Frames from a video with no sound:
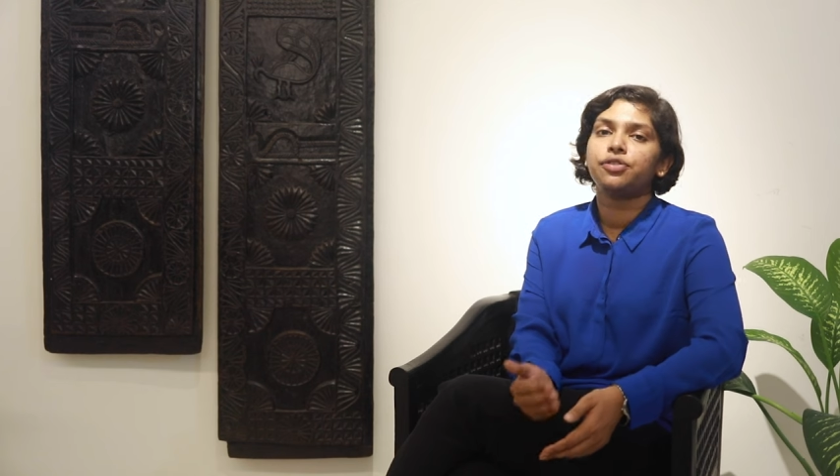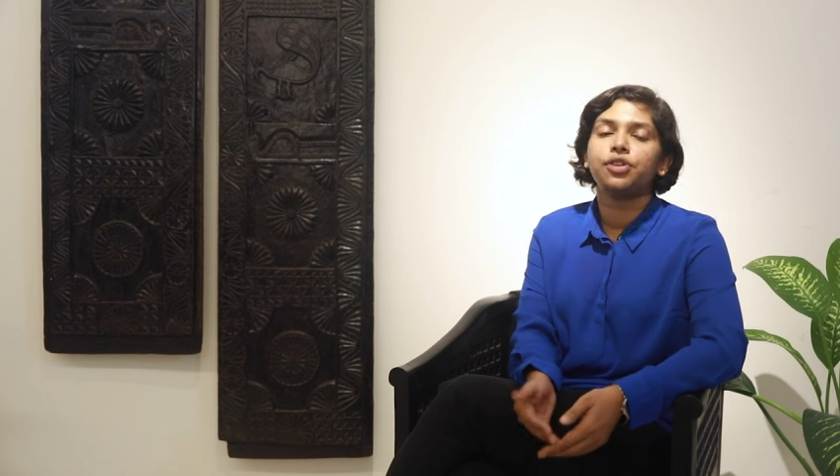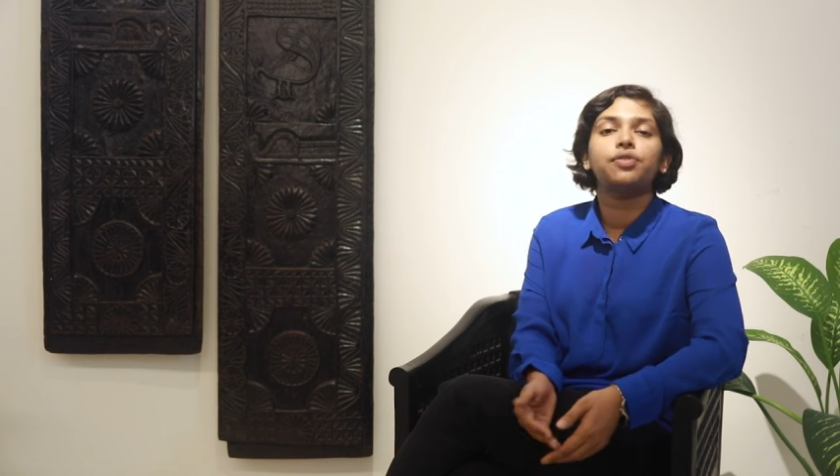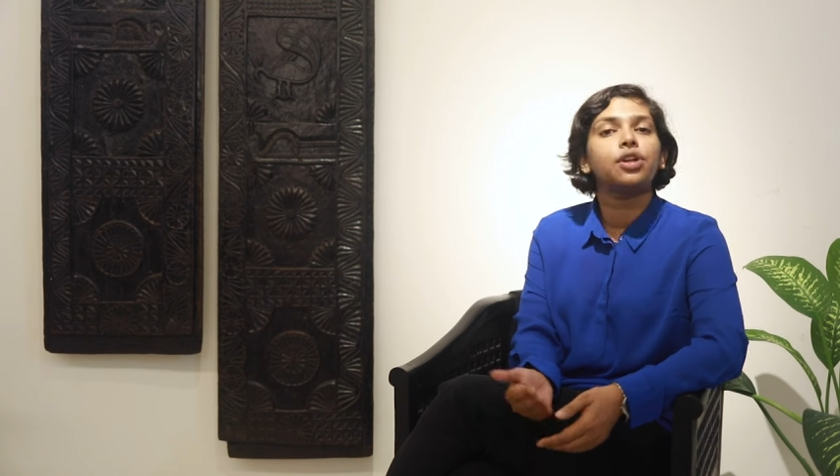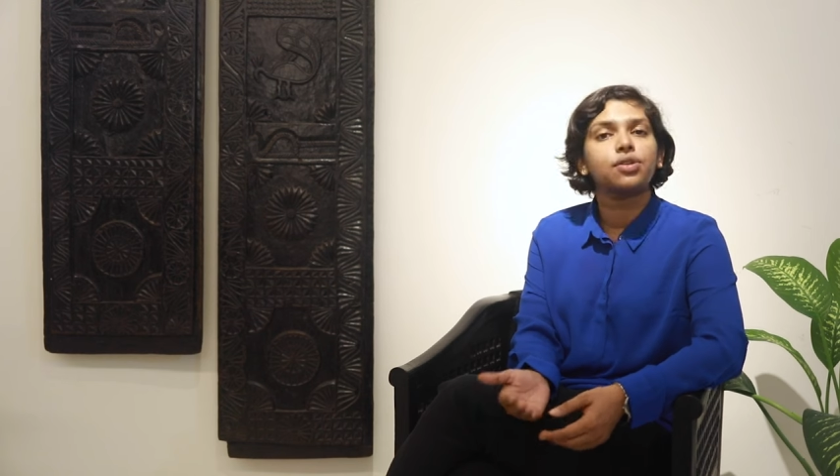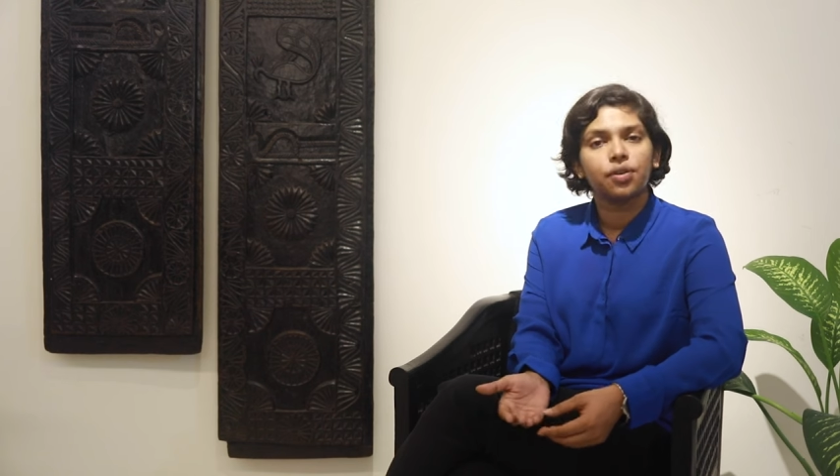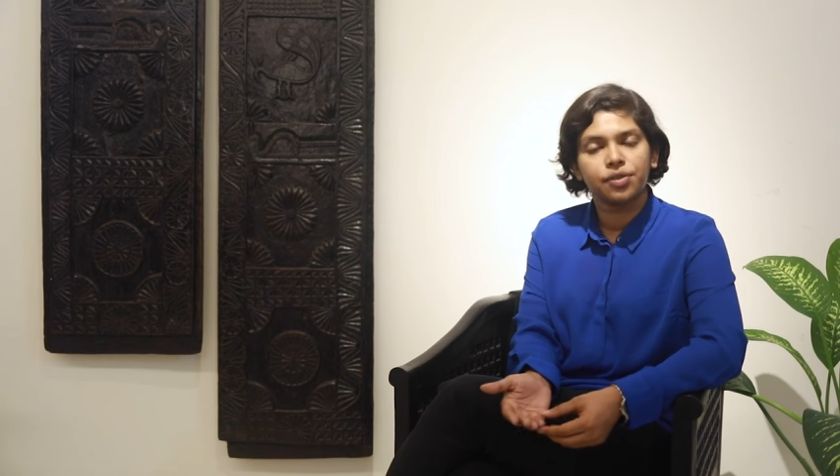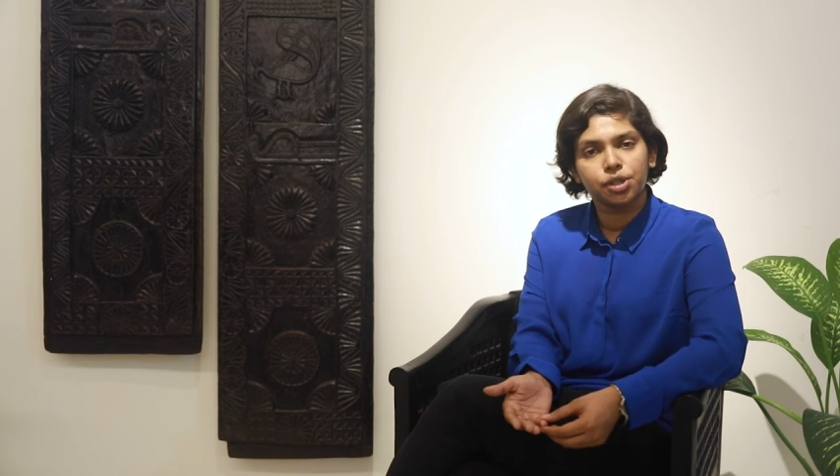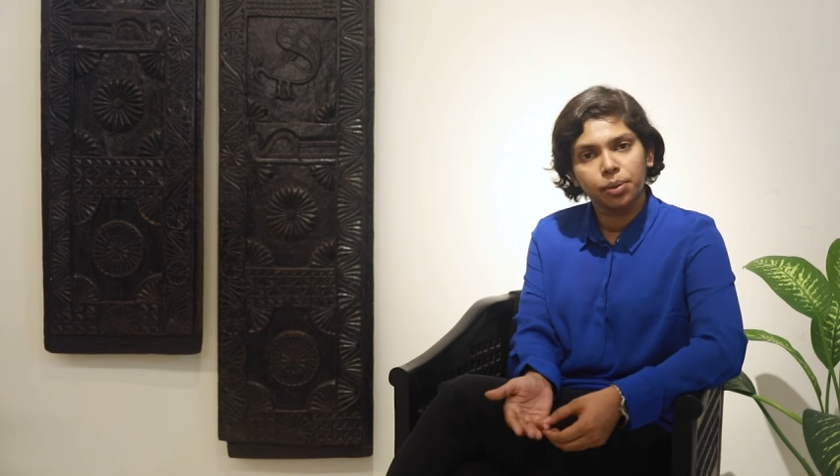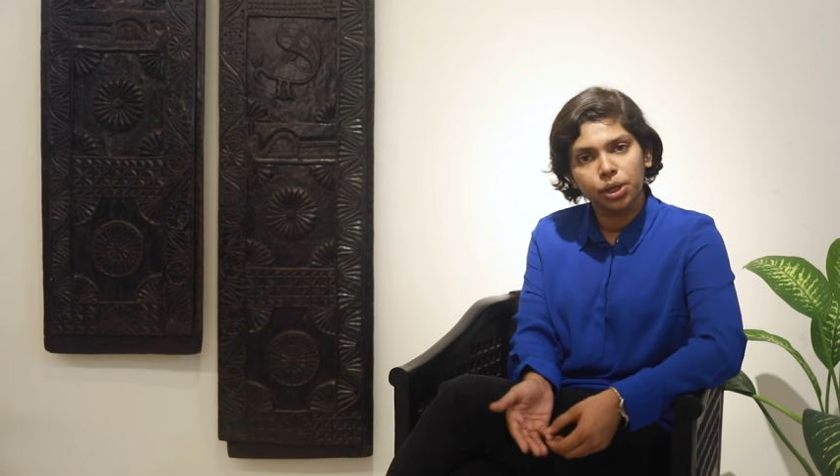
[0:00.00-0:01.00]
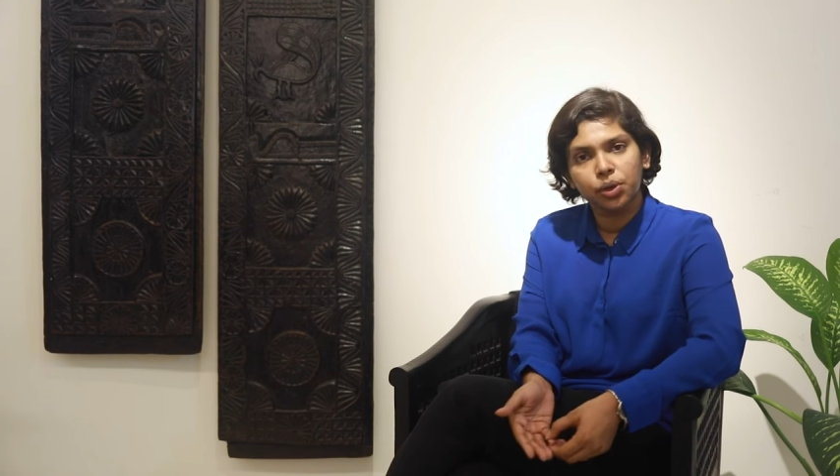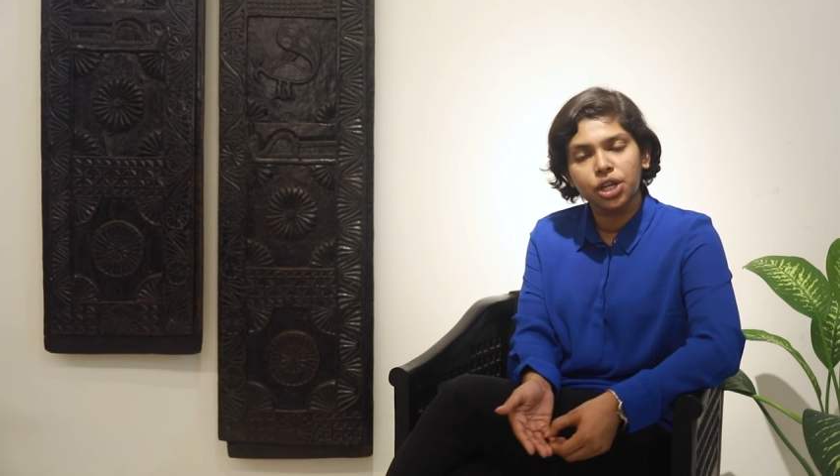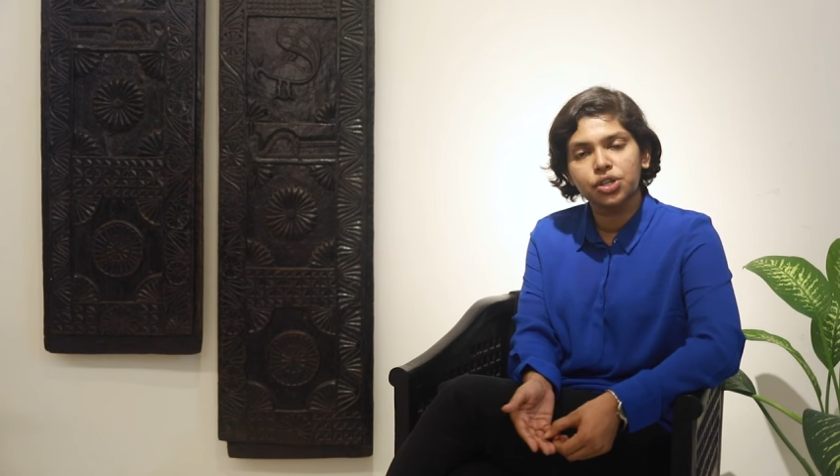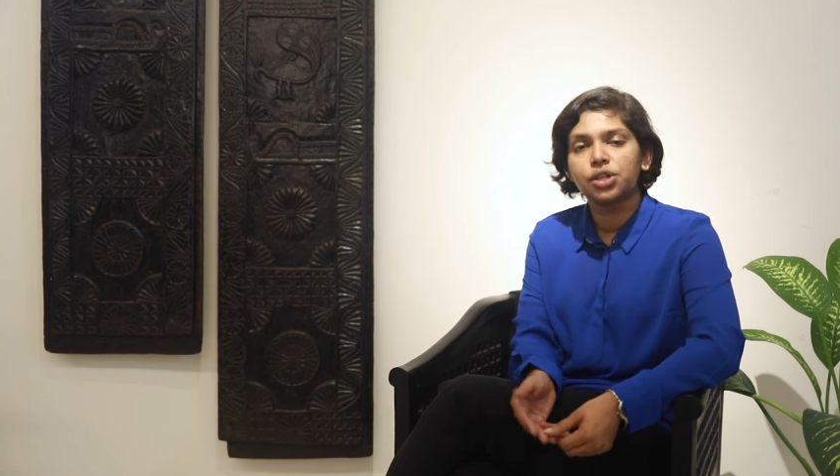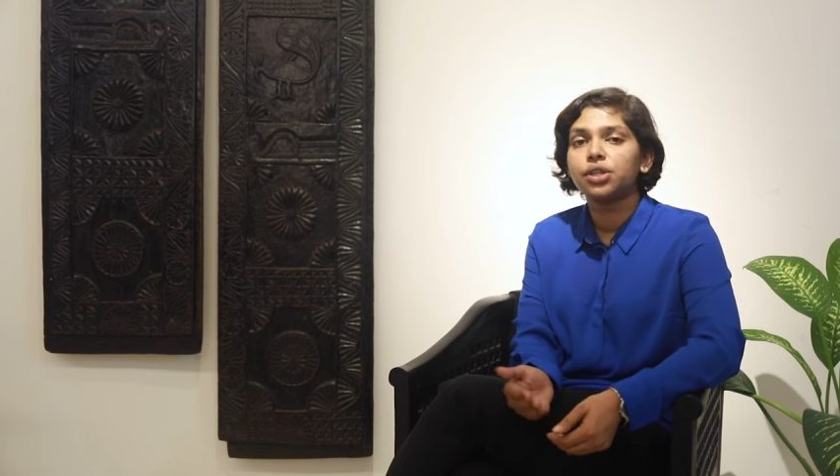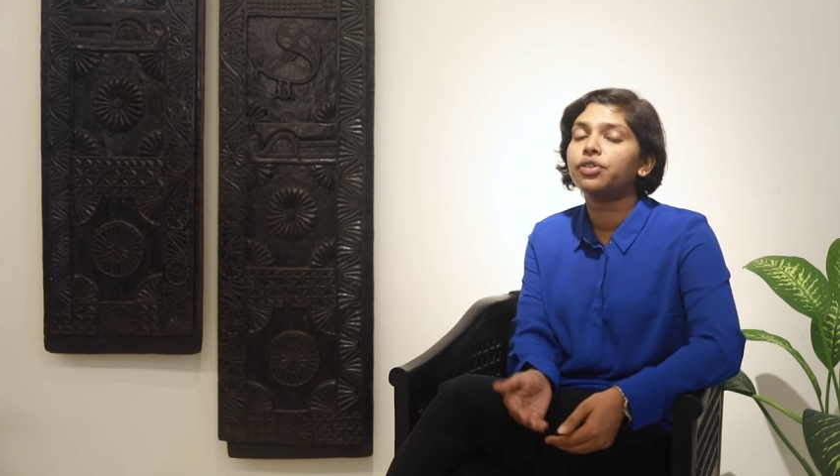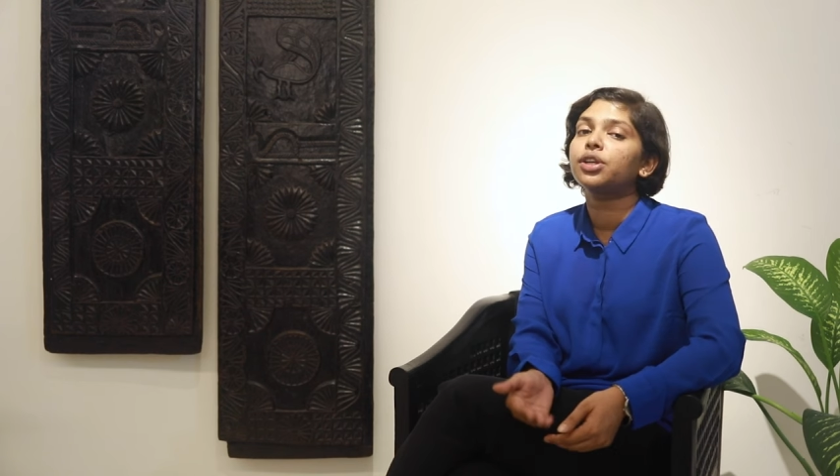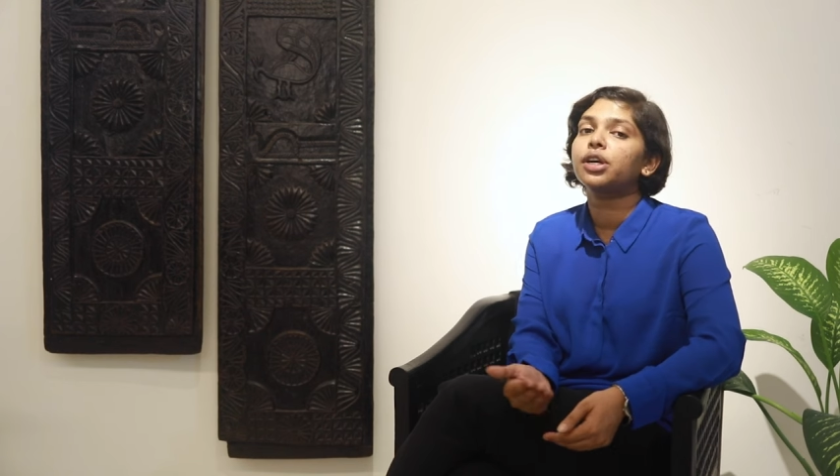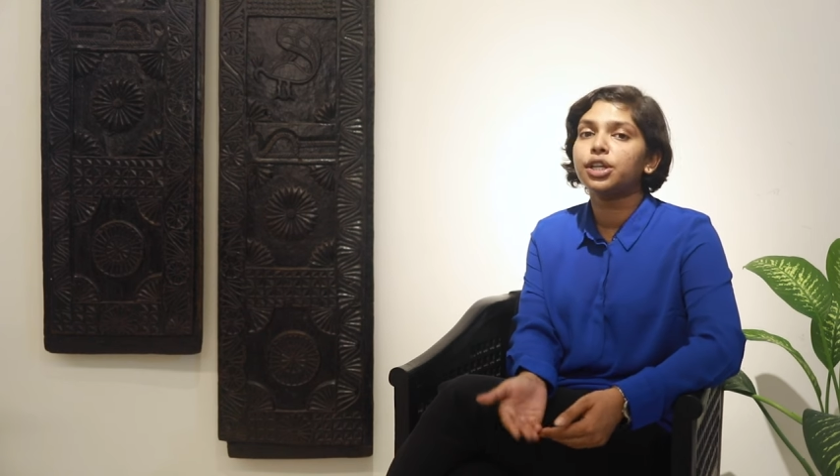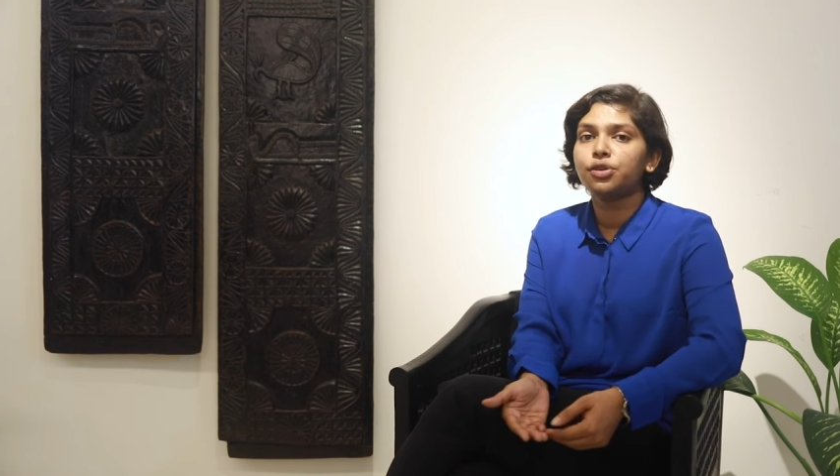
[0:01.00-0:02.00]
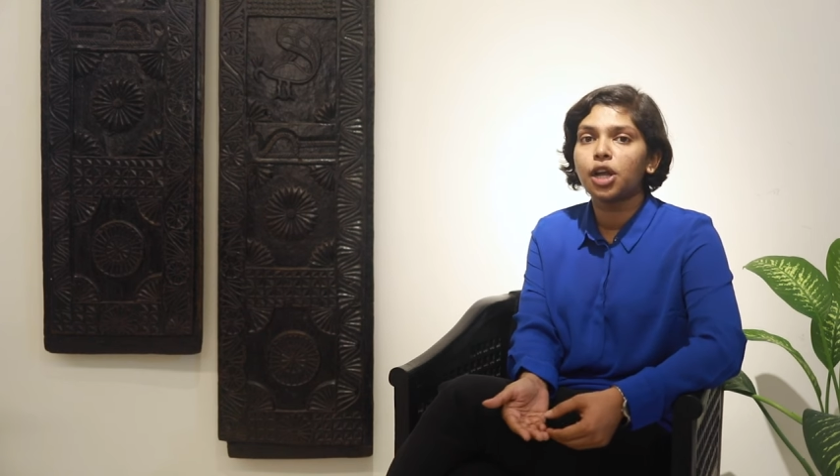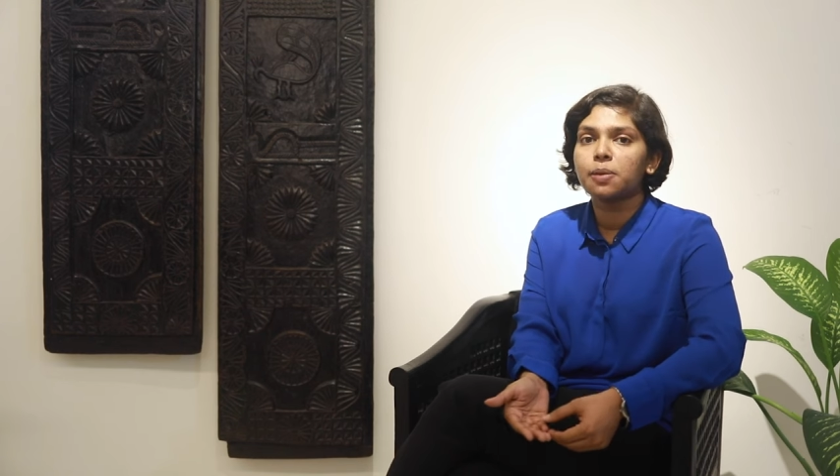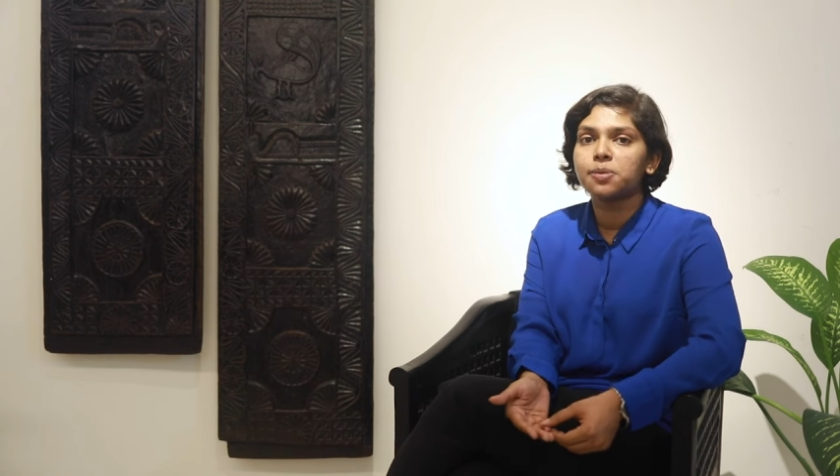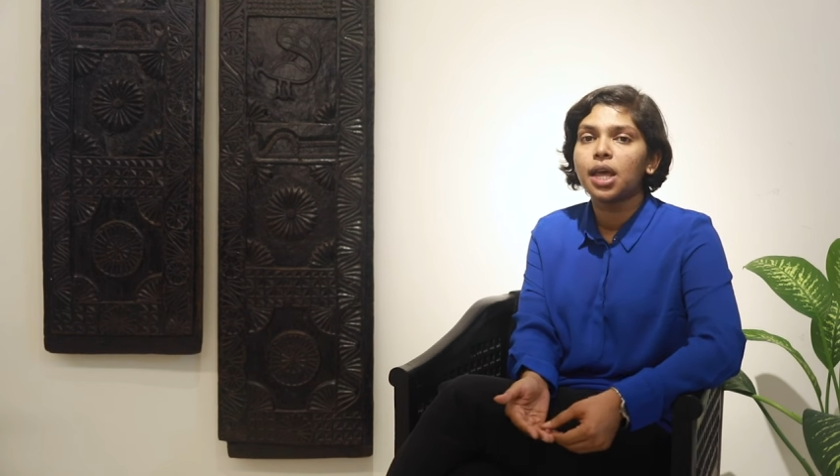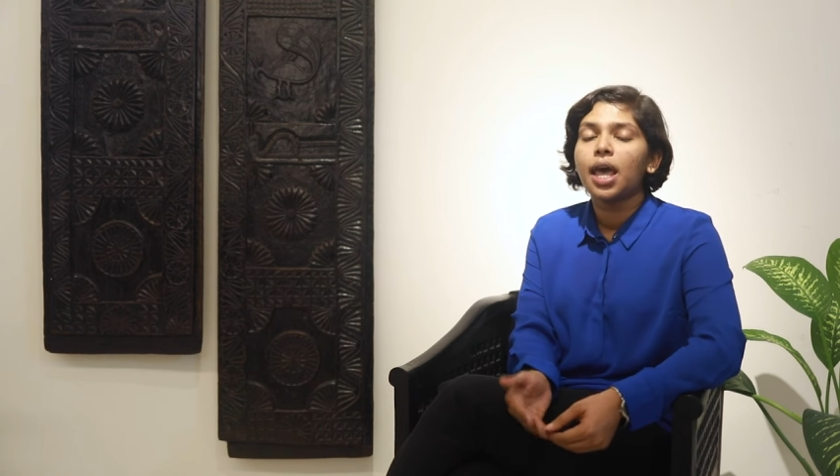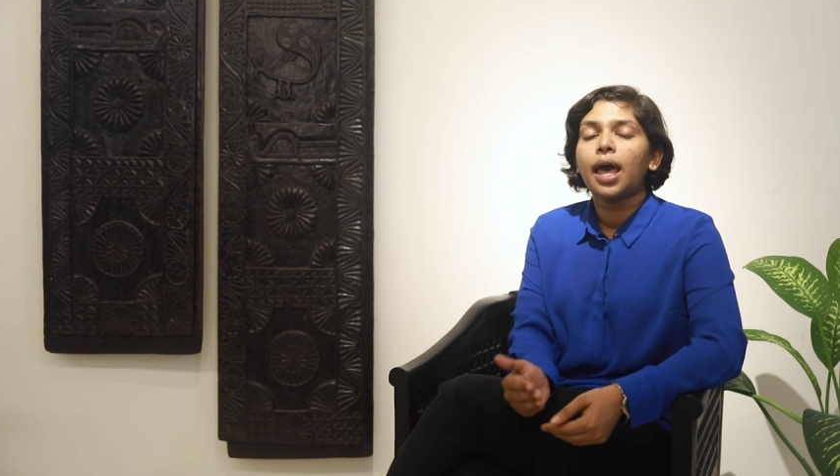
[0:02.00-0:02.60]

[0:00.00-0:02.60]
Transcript: different philosophies of education, different curriculums,